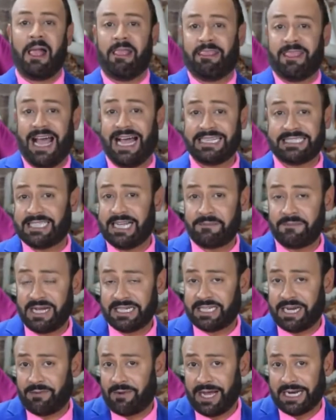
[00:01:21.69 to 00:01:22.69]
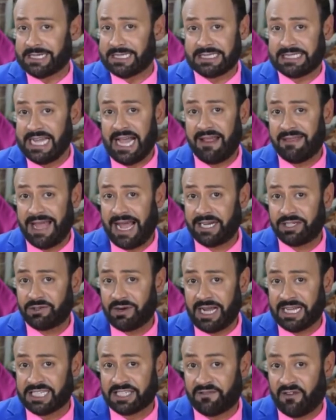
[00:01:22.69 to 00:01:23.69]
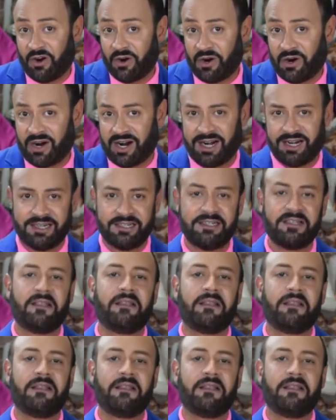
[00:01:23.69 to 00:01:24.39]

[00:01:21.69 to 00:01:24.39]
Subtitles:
that's how much I want to sell that dress for.